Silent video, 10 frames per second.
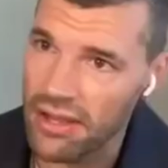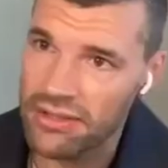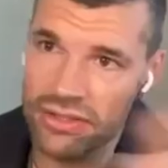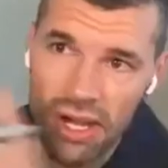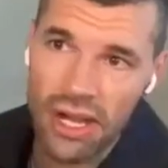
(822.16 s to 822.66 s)

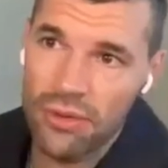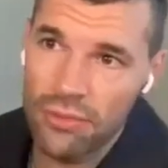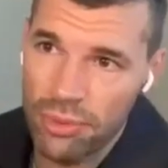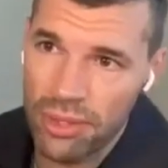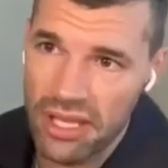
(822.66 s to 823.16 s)
chaos, your
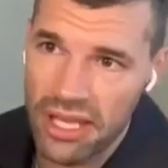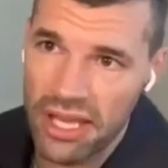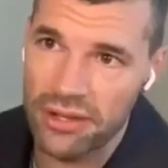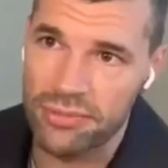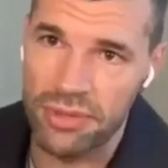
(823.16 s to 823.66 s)
art will be in
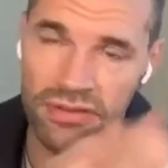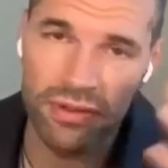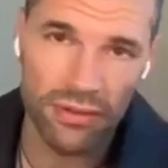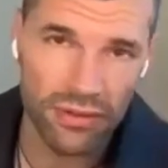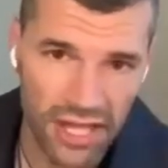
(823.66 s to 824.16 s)
chaos. But
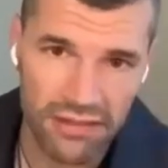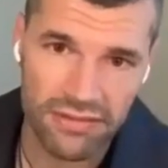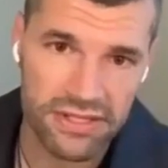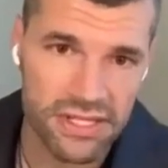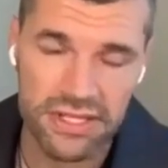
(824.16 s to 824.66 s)
if your
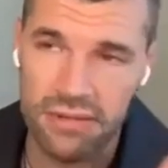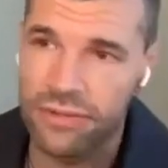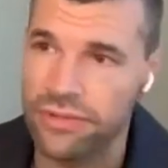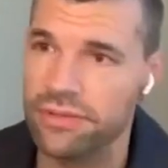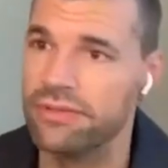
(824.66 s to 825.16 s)
life is in
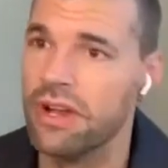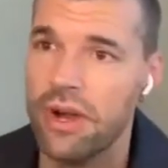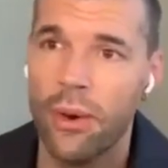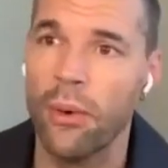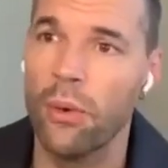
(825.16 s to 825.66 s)
some sort of
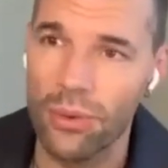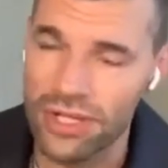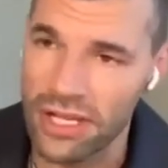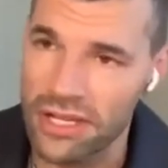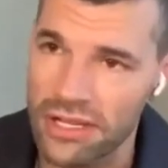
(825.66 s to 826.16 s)

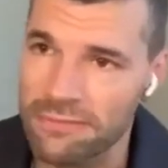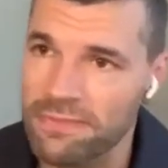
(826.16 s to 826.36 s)
order,